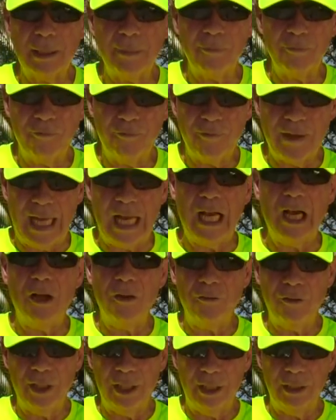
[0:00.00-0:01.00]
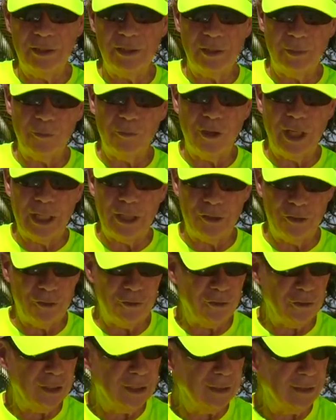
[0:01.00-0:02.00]
up and found some
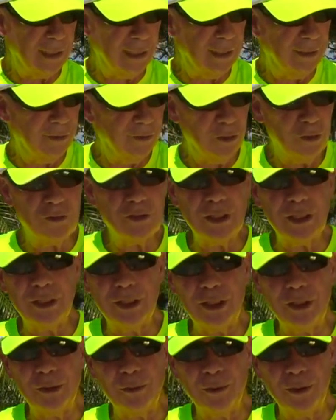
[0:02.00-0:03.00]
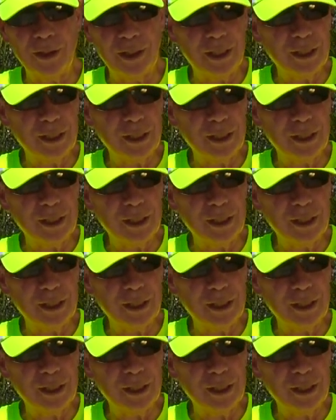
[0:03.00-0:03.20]
records that they used to deal with